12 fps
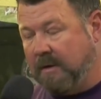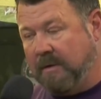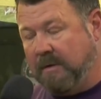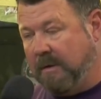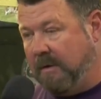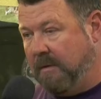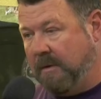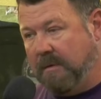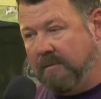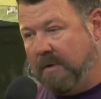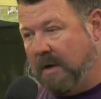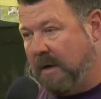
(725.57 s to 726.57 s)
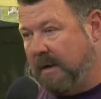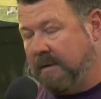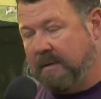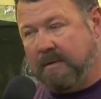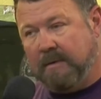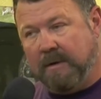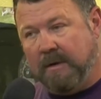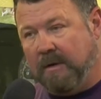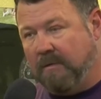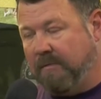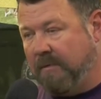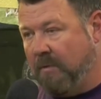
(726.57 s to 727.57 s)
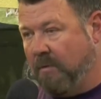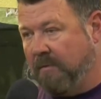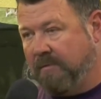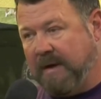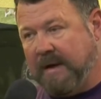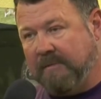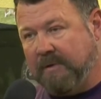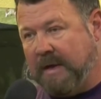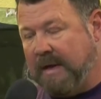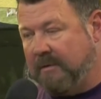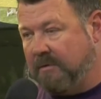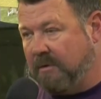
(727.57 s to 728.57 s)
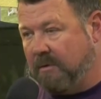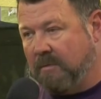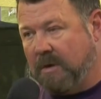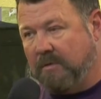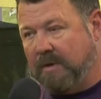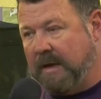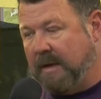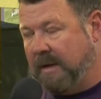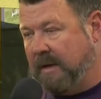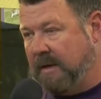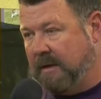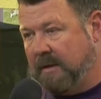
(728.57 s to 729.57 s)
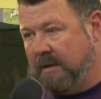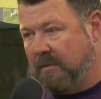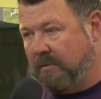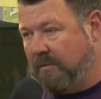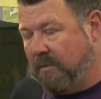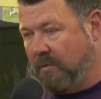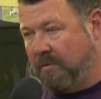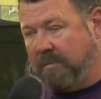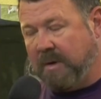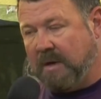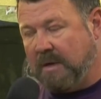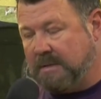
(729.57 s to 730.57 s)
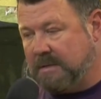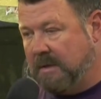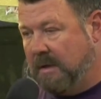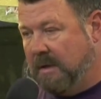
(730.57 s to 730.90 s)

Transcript: You've got, 4 and 5 guys that are rotating in those 4 spots.